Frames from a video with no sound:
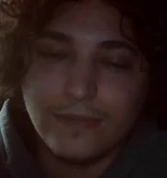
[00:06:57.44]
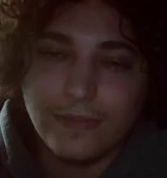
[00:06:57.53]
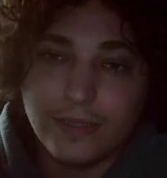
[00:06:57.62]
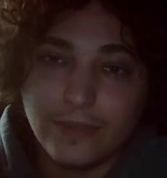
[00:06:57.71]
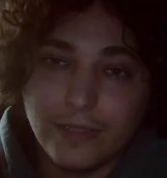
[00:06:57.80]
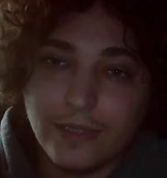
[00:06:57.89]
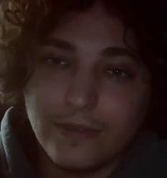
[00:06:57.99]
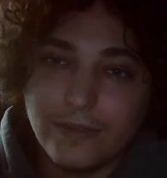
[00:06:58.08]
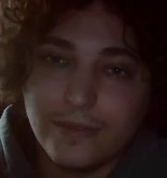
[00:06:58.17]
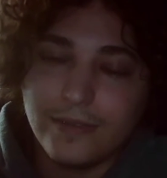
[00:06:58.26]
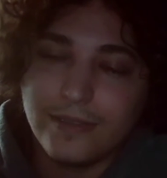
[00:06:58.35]
It's really
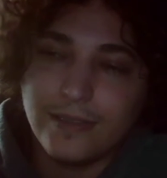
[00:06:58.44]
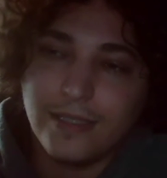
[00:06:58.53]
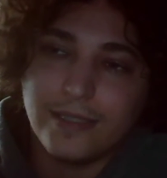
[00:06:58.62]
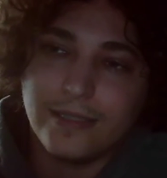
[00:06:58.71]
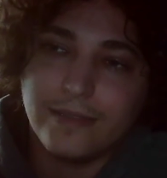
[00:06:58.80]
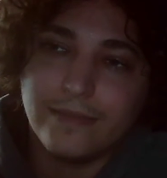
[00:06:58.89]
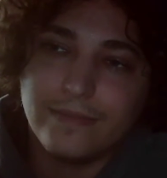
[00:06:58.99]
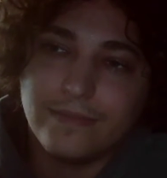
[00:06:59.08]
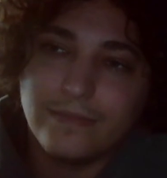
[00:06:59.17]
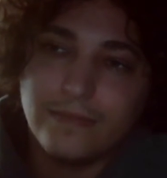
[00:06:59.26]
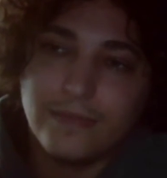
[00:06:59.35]
cool.
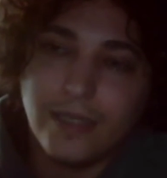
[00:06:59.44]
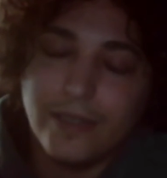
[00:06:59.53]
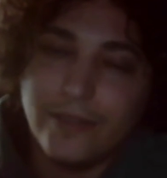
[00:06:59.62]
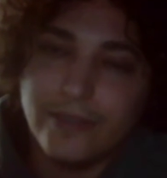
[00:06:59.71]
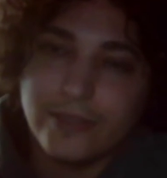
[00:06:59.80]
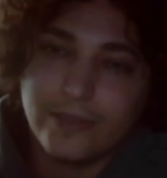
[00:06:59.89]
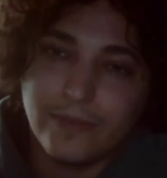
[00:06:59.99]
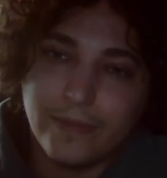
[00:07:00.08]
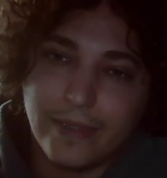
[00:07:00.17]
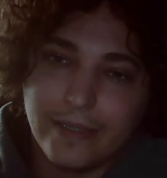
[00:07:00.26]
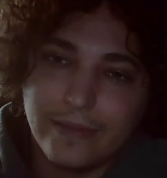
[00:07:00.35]
I noticed when
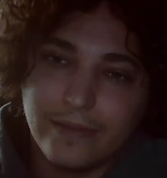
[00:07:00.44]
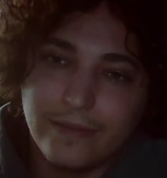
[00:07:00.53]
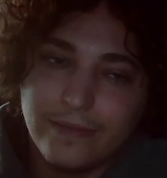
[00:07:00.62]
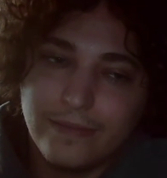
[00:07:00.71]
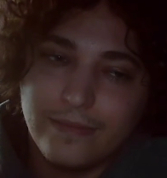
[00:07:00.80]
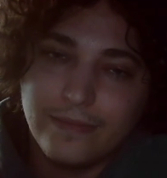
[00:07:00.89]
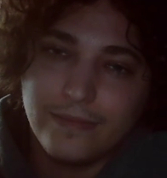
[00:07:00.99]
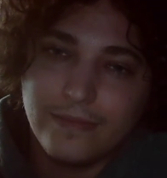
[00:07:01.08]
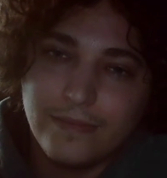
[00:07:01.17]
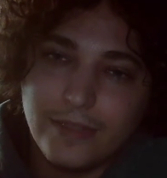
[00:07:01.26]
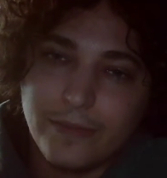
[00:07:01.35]
my
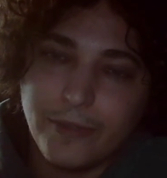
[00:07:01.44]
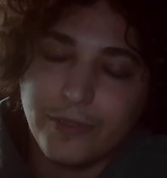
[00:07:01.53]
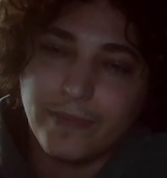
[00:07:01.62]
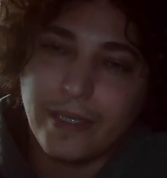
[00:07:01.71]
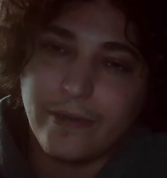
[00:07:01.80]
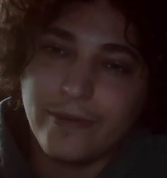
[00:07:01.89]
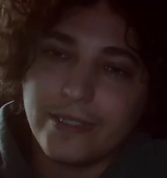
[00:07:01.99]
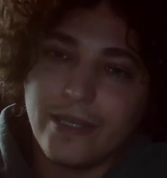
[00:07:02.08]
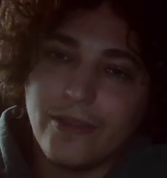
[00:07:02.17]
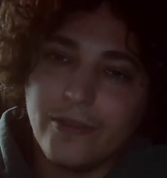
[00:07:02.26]
spiritual power was at